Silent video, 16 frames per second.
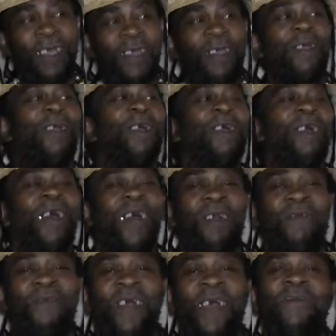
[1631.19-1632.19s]
Yeah.
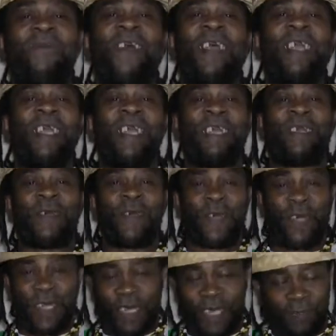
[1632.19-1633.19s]
And for
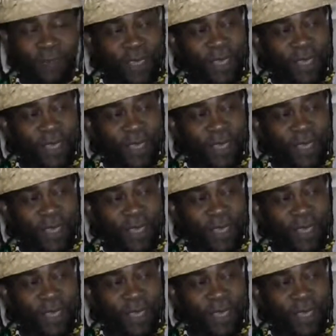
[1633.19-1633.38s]
eternity,